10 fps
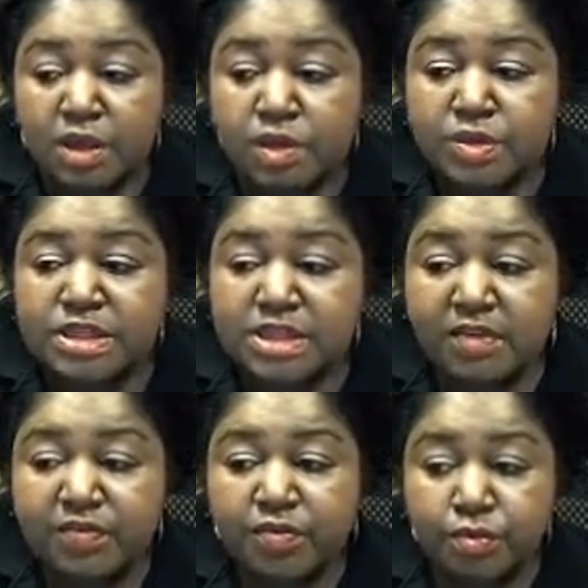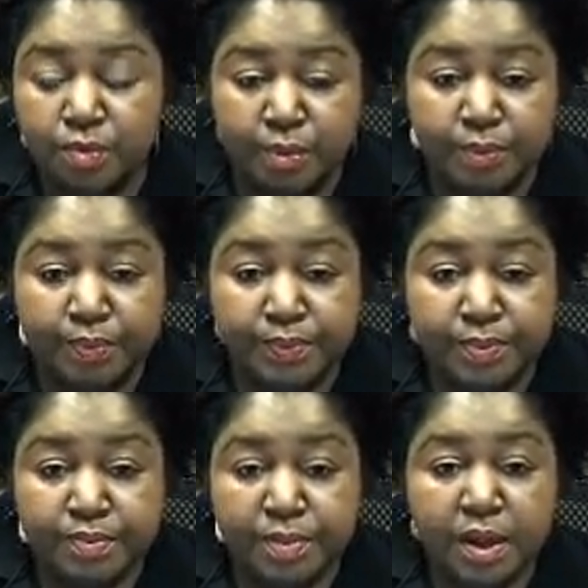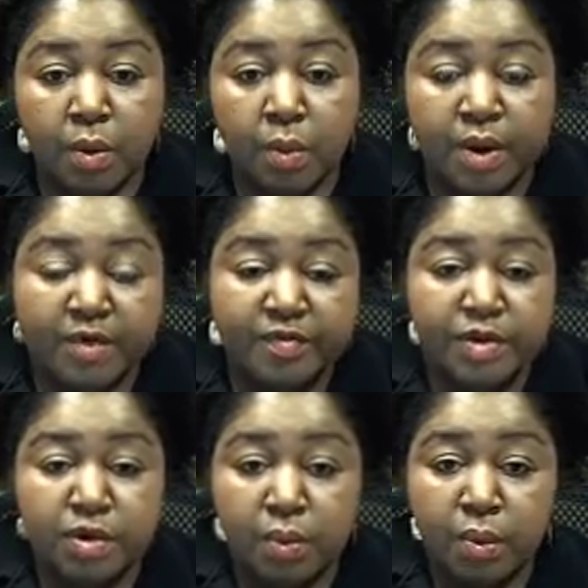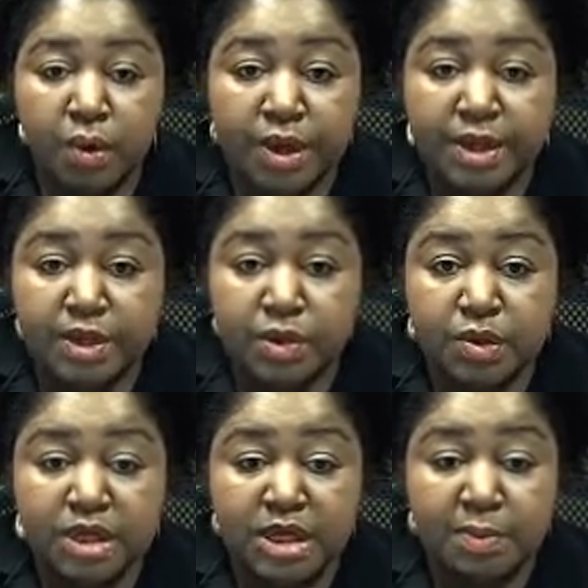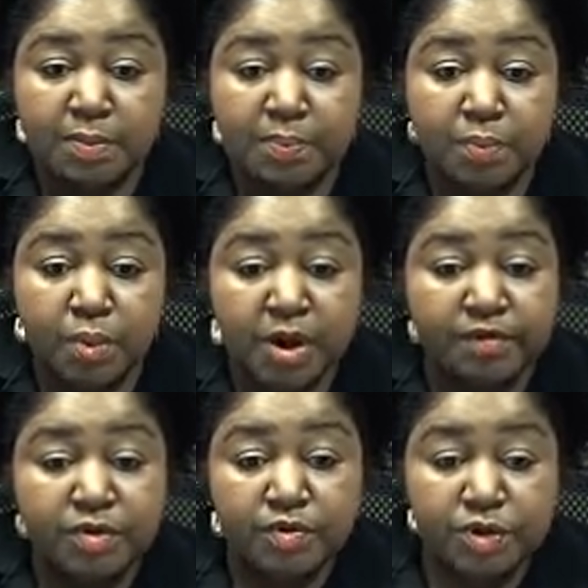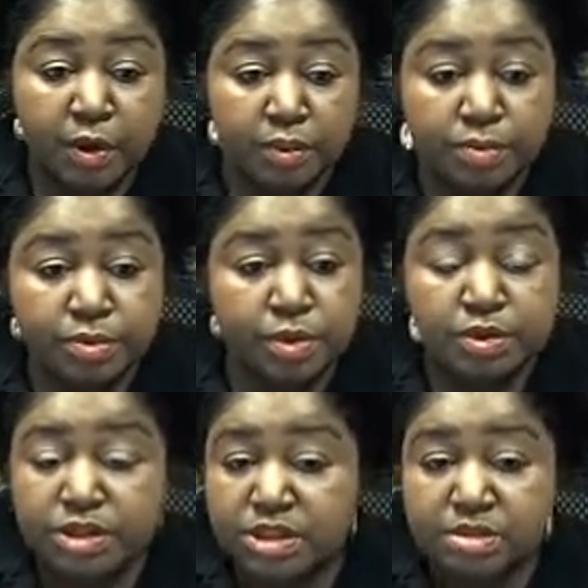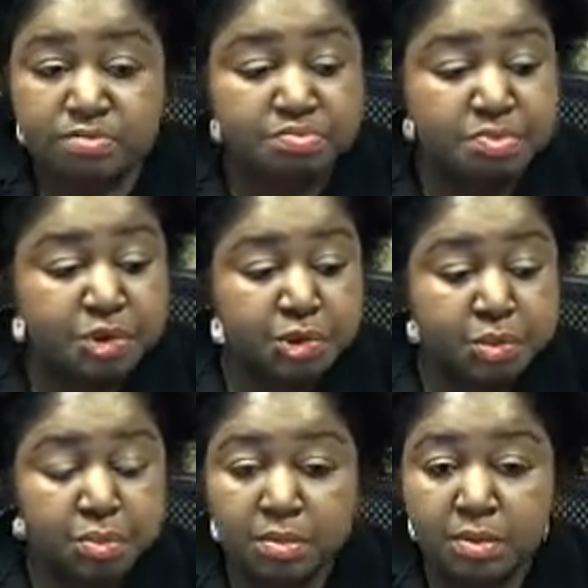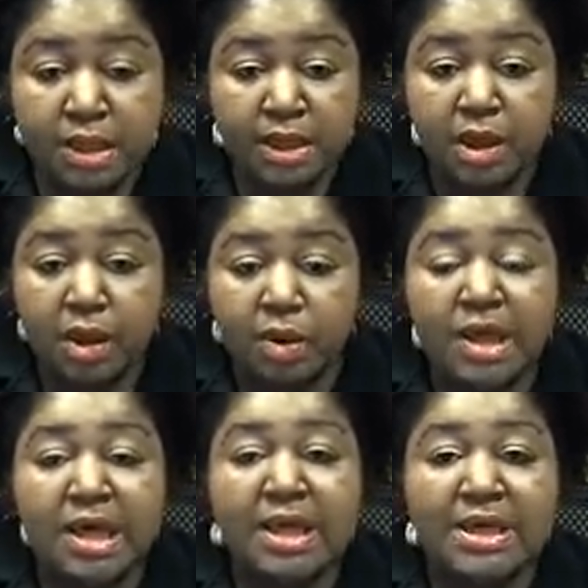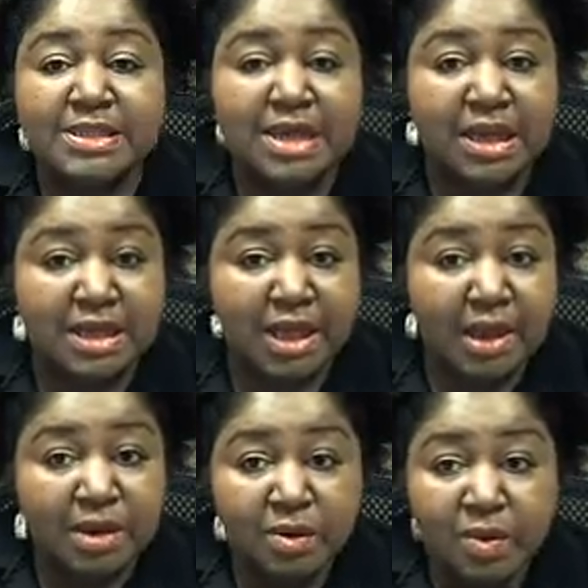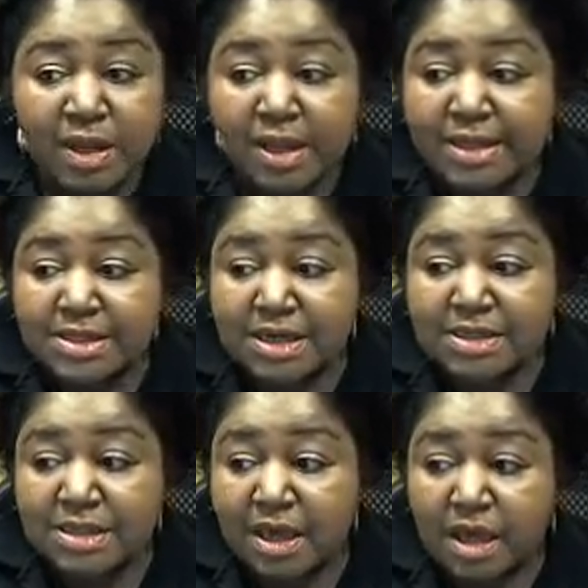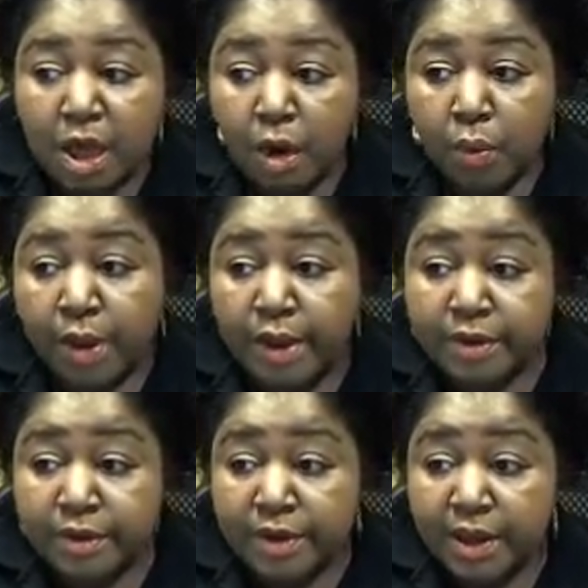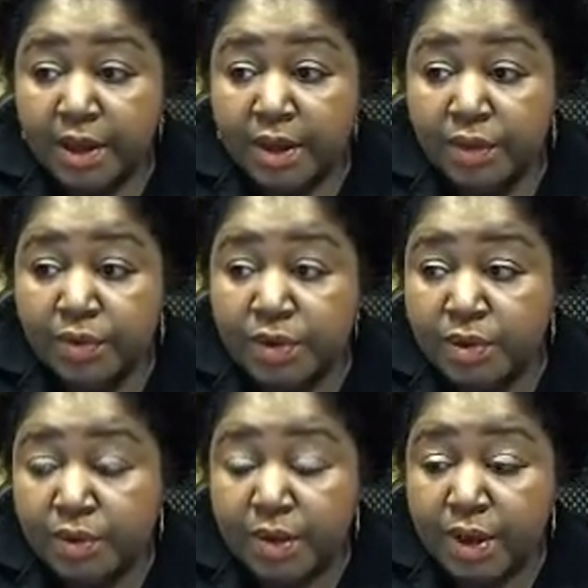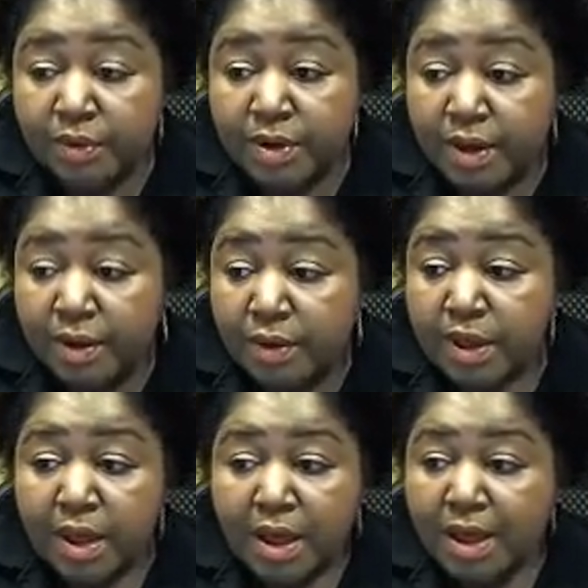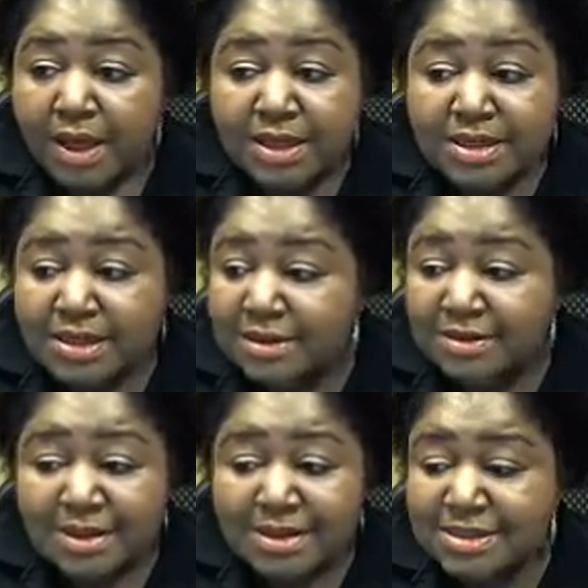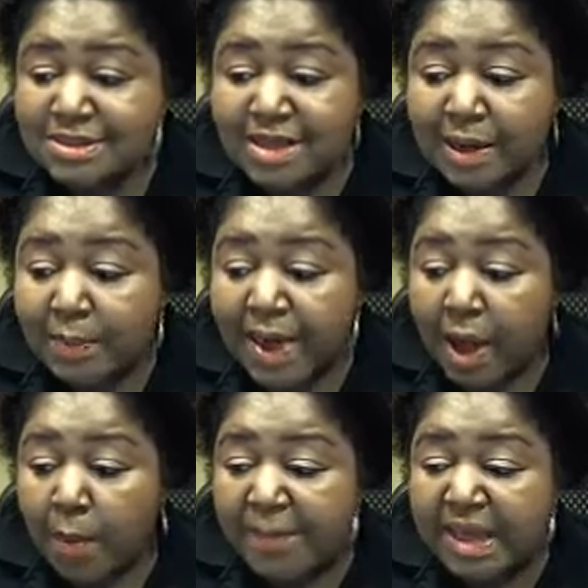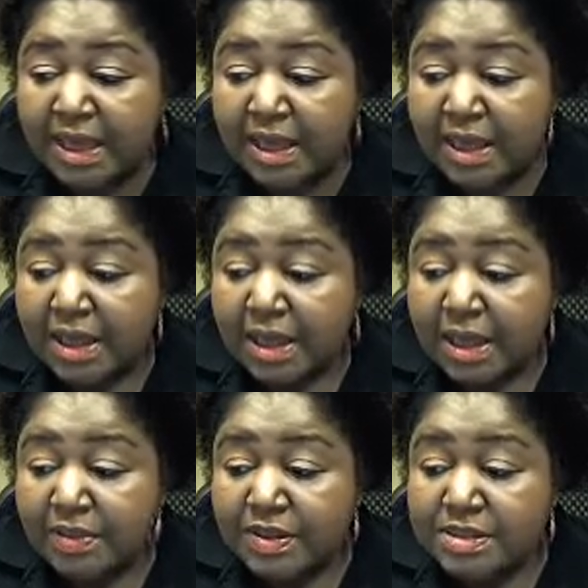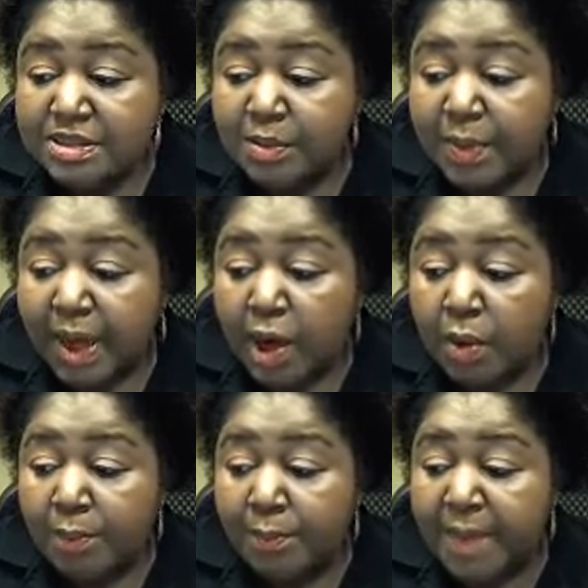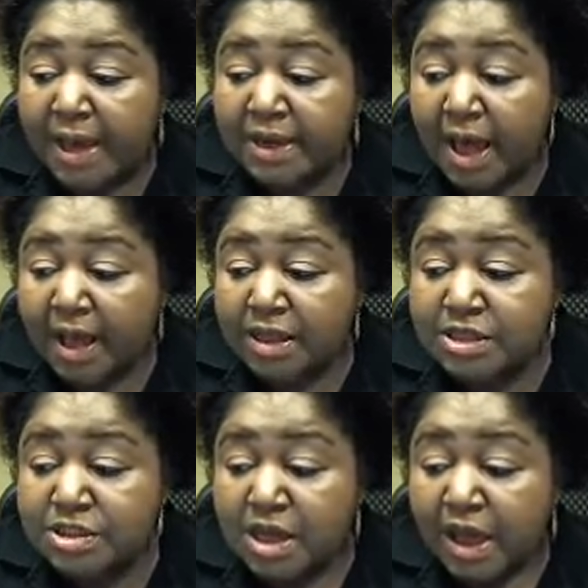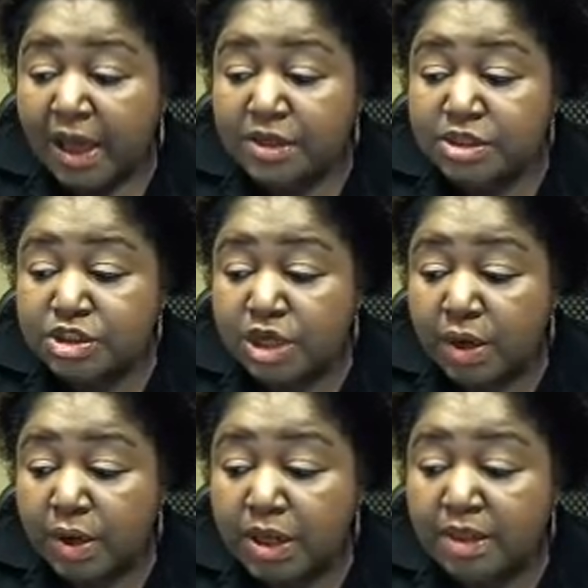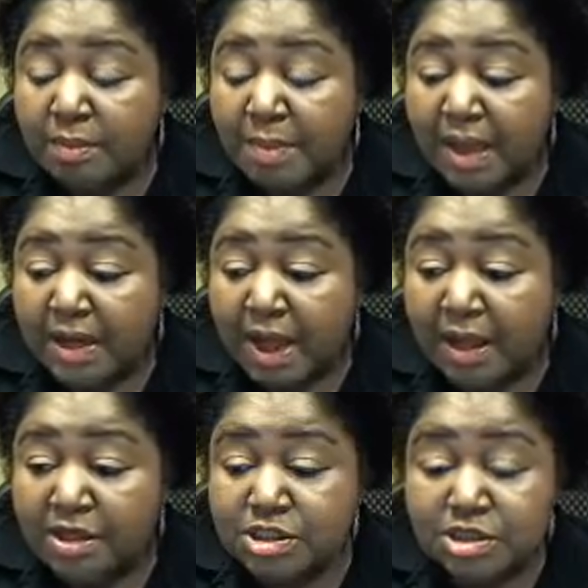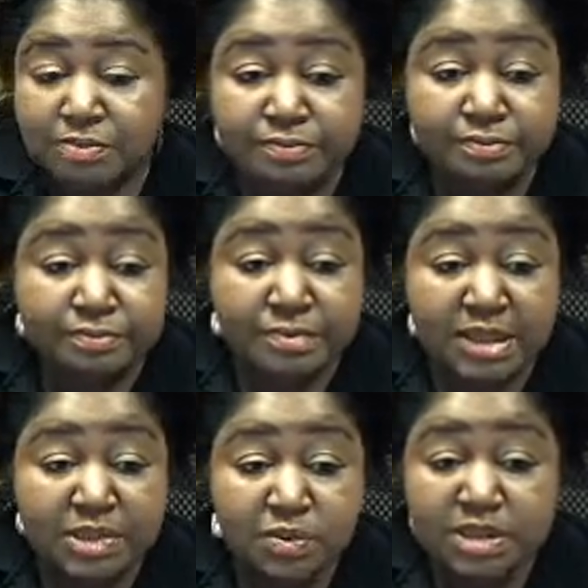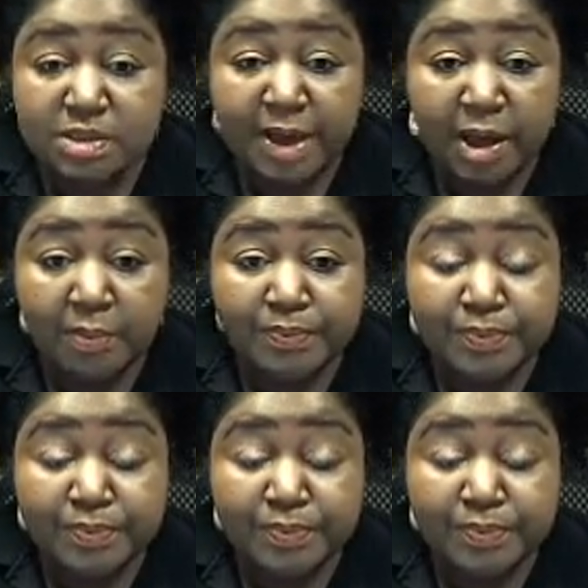You sift through whatever you want, you keep. Whatever you don't, you just let it go. Let's not get angry. Let's not say, well, you know, you don't know. It, this is not about me. This is about my knowledge and sharing my knowledge. That's what it's about.